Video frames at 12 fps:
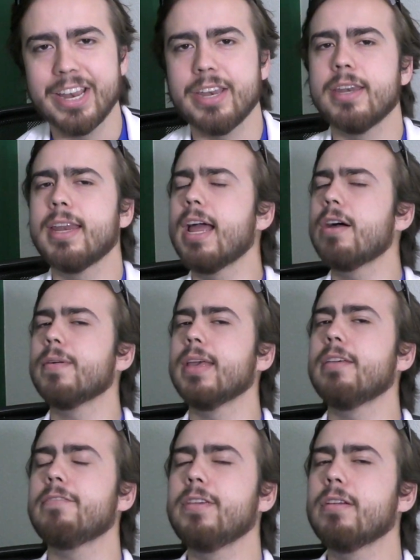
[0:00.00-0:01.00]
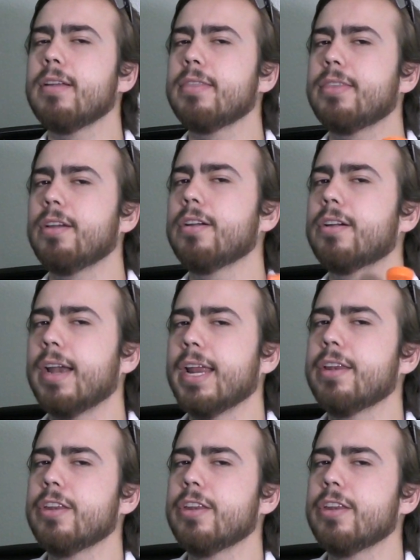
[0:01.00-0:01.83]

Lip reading: Now, if you're in 3rd grade,